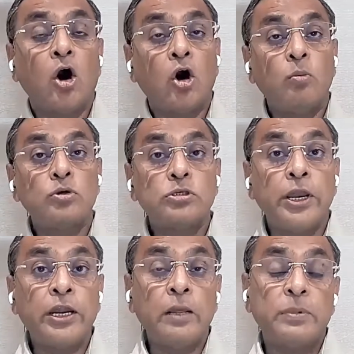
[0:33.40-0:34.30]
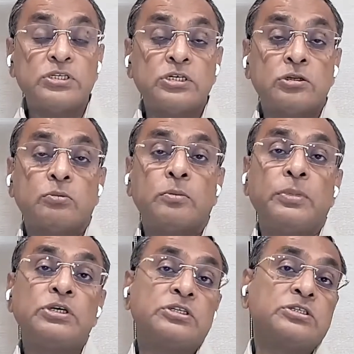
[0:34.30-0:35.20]
Almost 80% of the
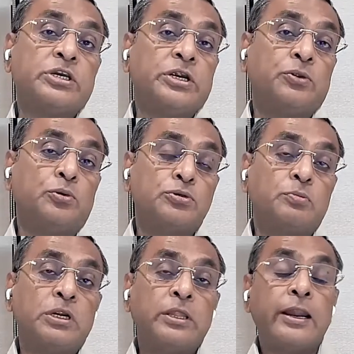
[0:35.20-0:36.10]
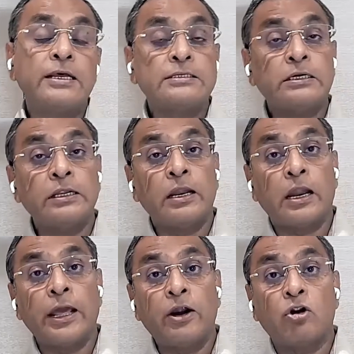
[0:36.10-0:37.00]
patients get those, but there are certain
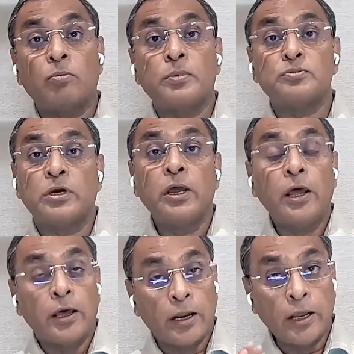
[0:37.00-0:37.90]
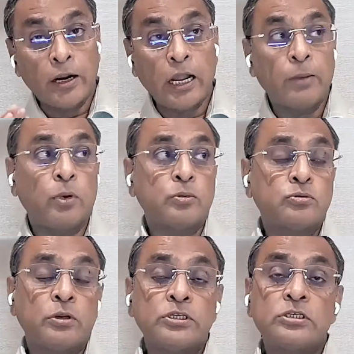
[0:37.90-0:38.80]
rare type of
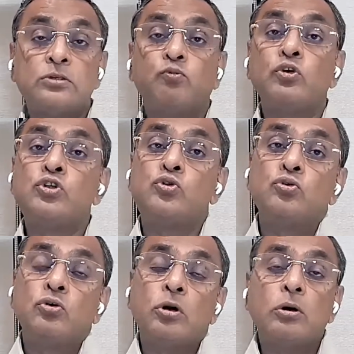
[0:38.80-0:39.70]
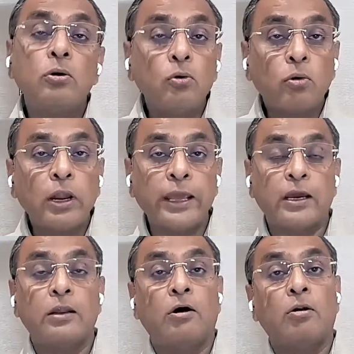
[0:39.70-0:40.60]
psoriasis which do not look like
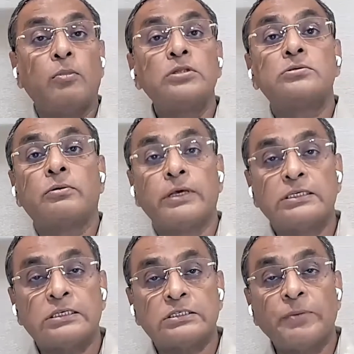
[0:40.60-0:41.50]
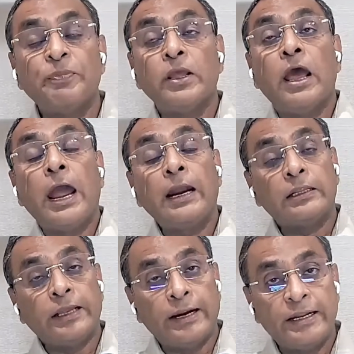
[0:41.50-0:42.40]
a normal psoriasis,
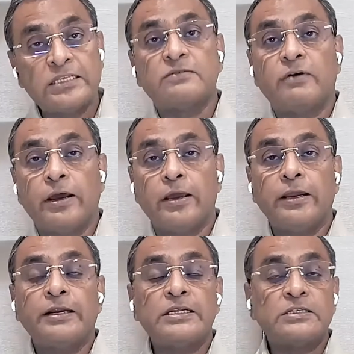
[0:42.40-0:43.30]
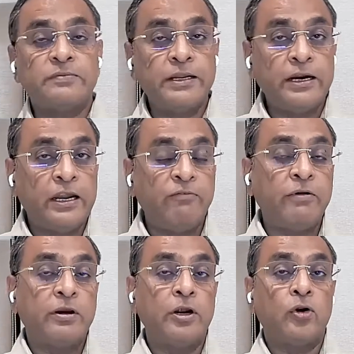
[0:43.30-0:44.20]
and that is why it is very
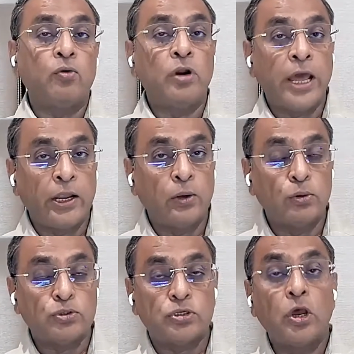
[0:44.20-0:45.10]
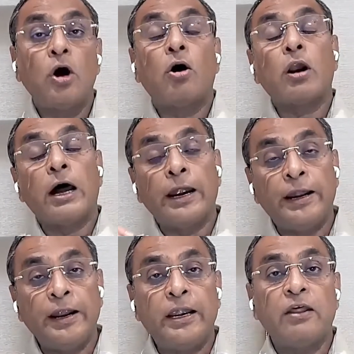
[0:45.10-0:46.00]
difficult to diagnose or
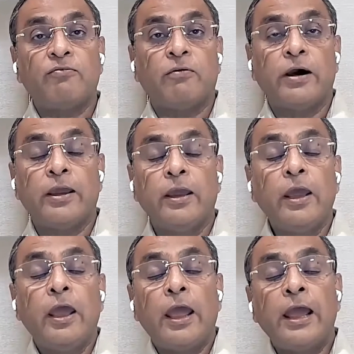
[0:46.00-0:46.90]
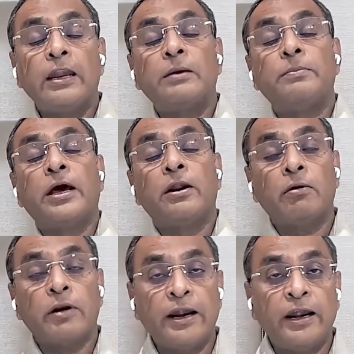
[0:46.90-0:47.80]
identify. And if they are
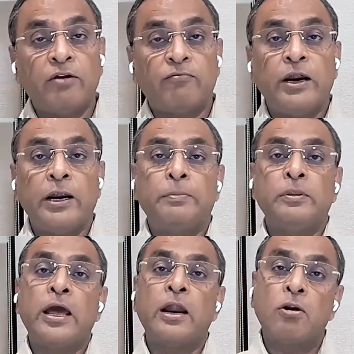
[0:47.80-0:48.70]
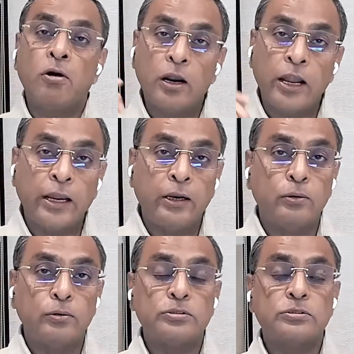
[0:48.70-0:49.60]
not identified, they are not
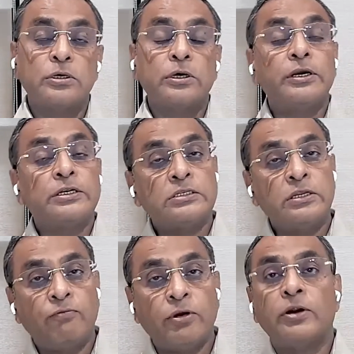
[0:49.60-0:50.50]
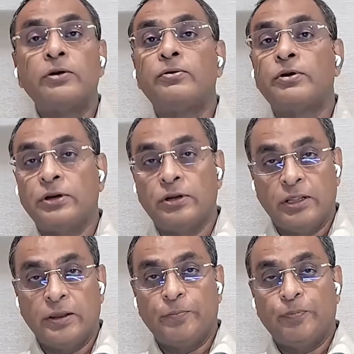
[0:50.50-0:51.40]
diagnosed, it's difficult to treat
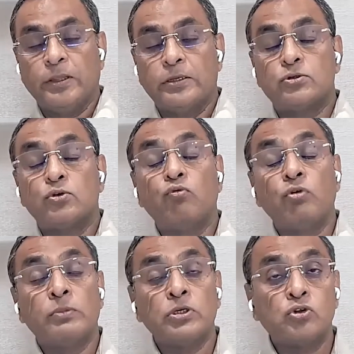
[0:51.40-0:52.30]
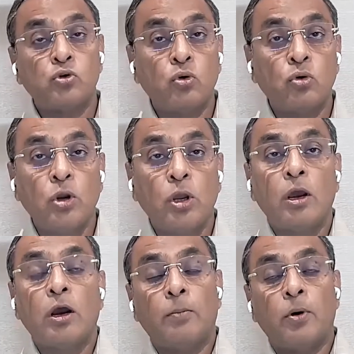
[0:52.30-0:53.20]
them. So we must know
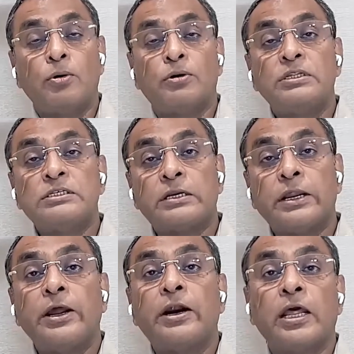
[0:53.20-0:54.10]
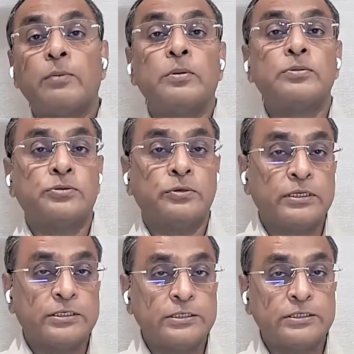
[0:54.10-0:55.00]
about this rare type of
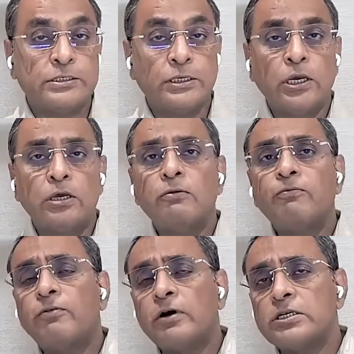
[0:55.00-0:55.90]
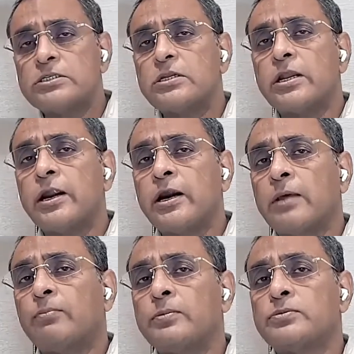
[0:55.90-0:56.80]
psoriasis. The first rare
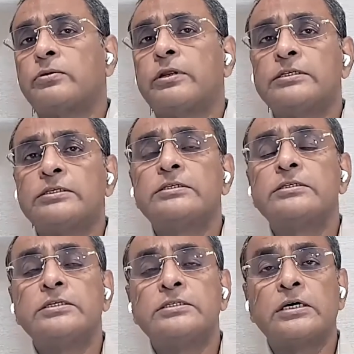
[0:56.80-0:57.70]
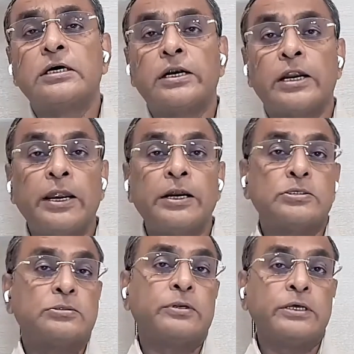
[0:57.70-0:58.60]
type of psoriasis is a guttate
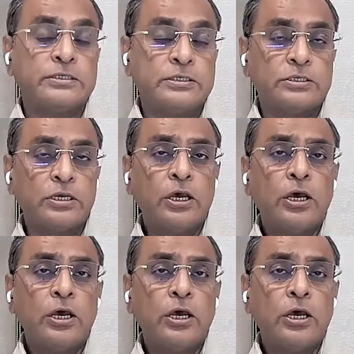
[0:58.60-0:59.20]
psoriasis.